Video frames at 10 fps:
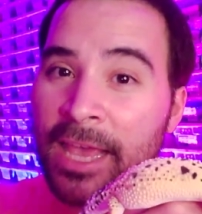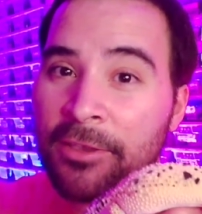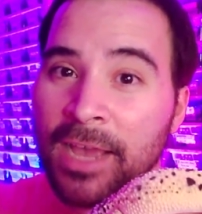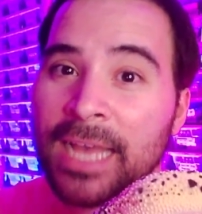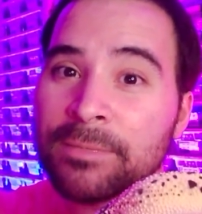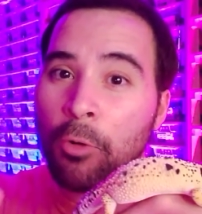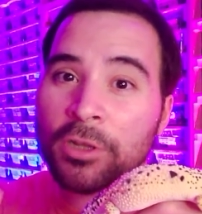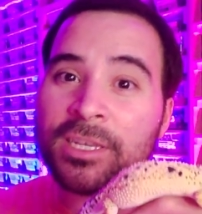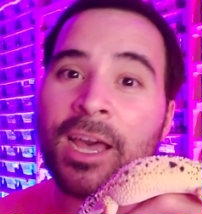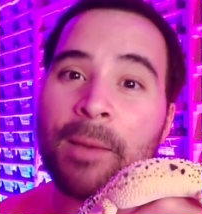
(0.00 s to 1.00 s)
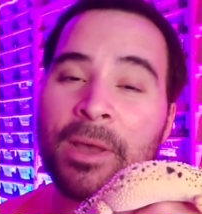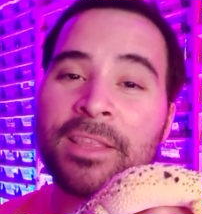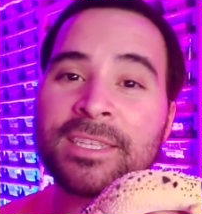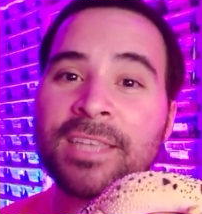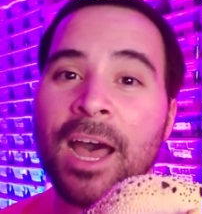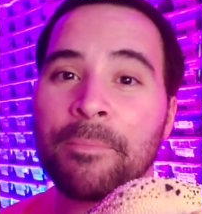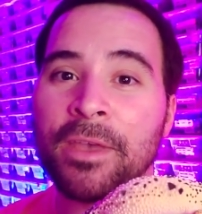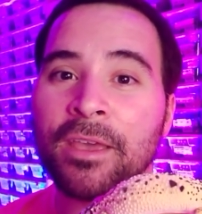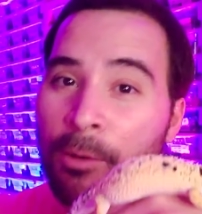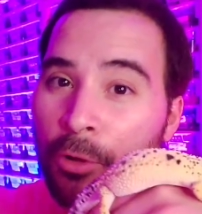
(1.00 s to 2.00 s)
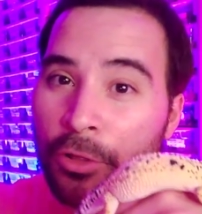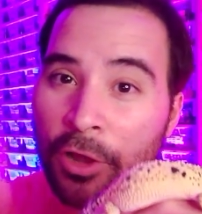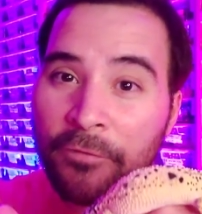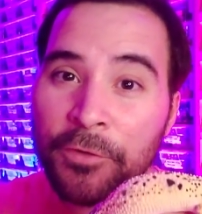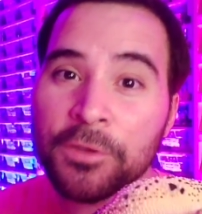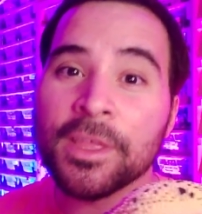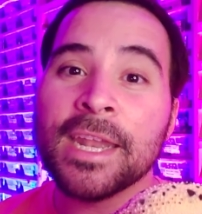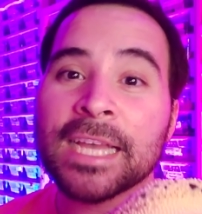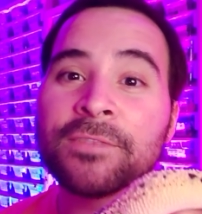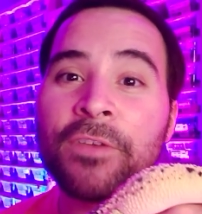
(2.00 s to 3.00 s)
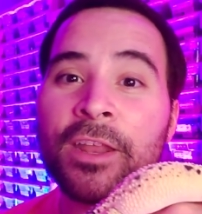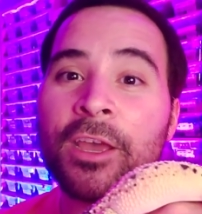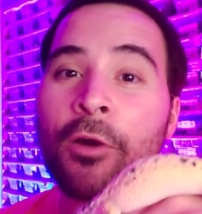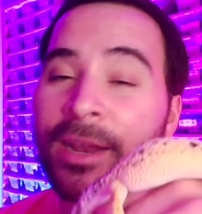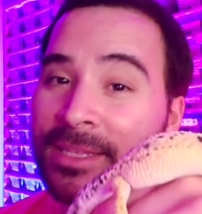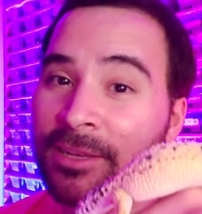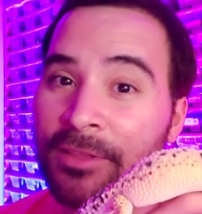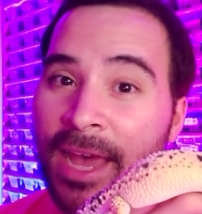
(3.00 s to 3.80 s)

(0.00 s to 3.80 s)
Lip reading: thank you guys, more to come on this topic. I will look for you in the next video, and until